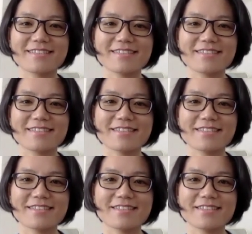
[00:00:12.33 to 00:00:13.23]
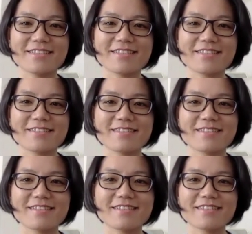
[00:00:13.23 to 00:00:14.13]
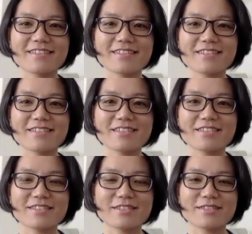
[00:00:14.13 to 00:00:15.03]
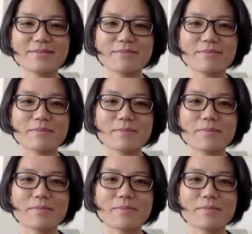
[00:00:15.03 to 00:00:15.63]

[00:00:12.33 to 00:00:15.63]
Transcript: The person shown says nothing.